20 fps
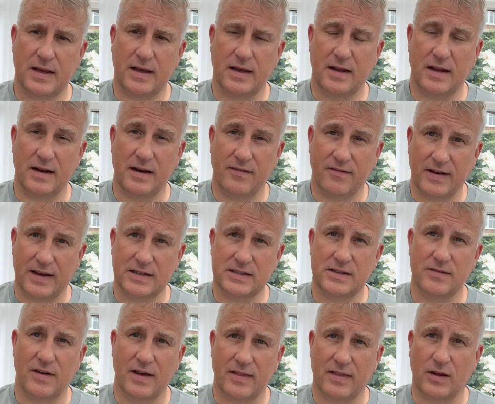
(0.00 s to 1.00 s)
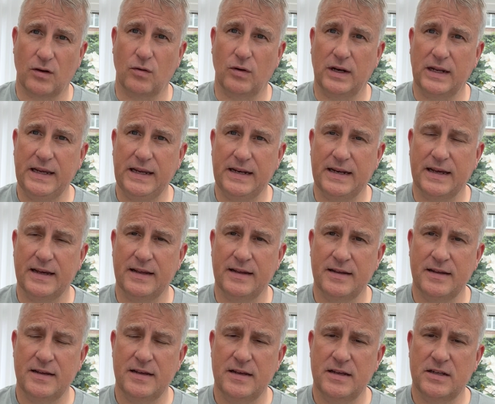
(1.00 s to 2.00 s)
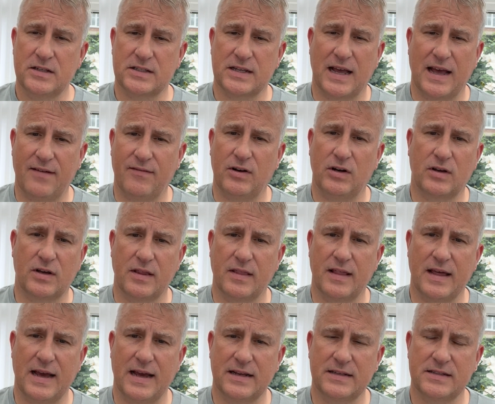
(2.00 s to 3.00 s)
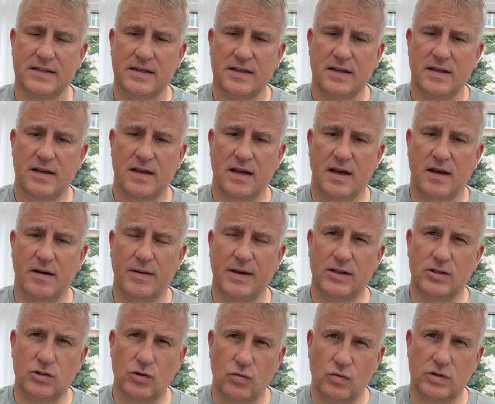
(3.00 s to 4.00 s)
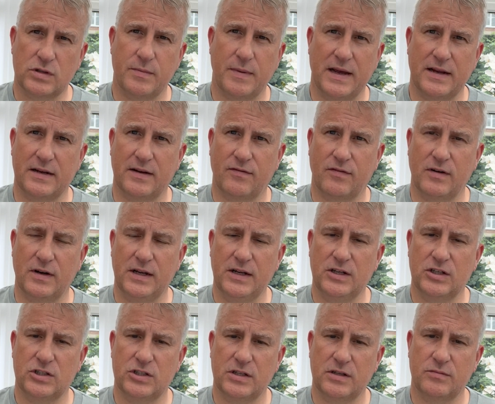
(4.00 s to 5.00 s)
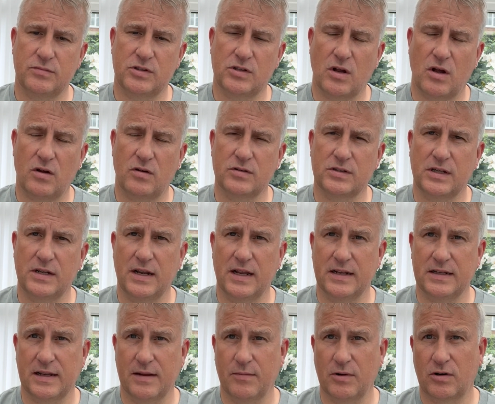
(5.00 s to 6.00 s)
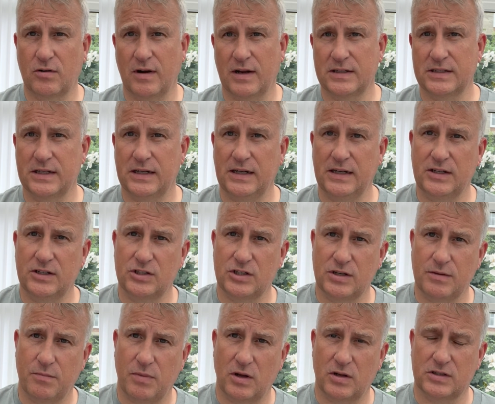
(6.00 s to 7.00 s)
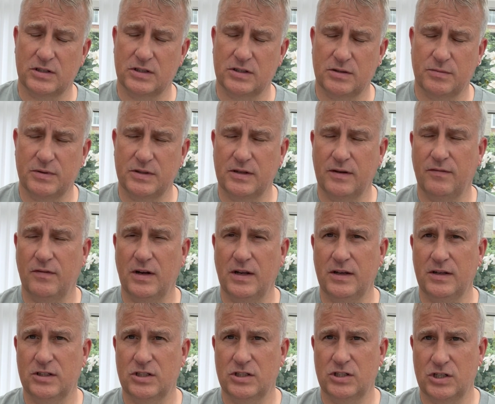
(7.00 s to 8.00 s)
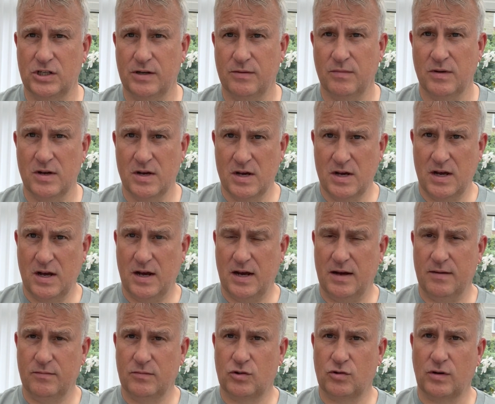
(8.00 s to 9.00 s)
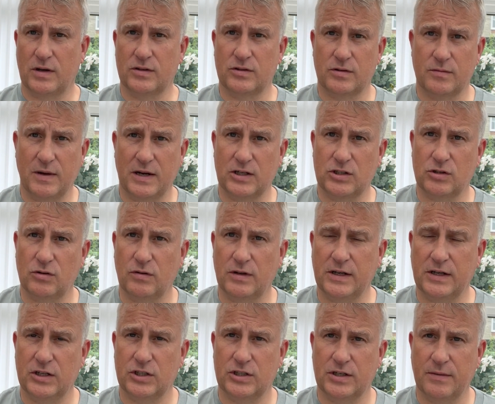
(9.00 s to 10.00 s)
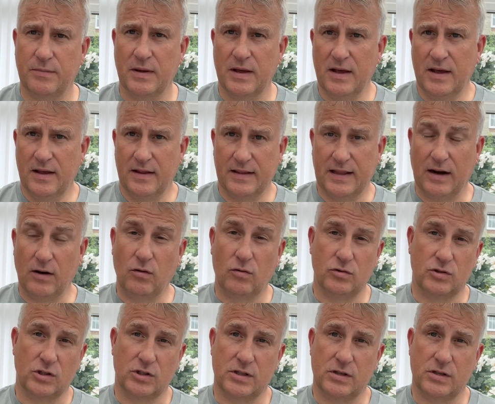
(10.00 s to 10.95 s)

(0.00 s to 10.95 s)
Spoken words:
an effective ethical leader. So have a look at that. It talks about different leadership styles in there: democratic leadership, participative leadership, transformational leadership. They're all just